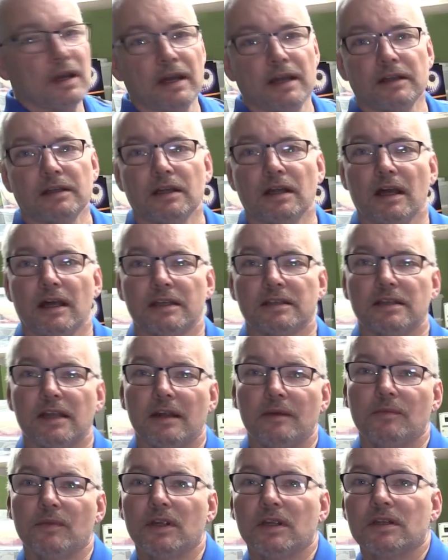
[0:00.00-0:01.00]
at
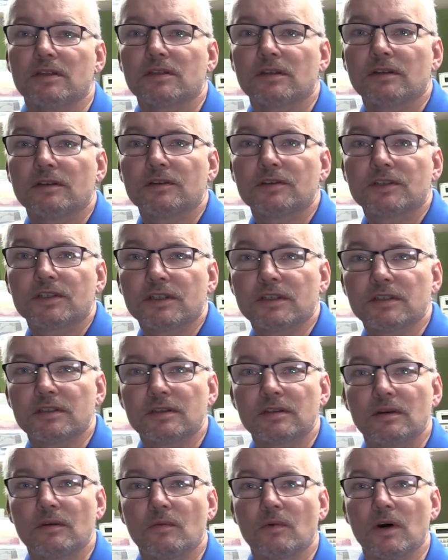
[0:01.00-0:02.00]
SNB
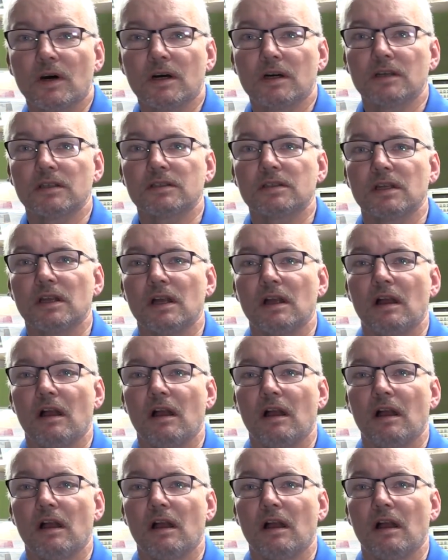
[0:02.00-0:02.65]
Solutions was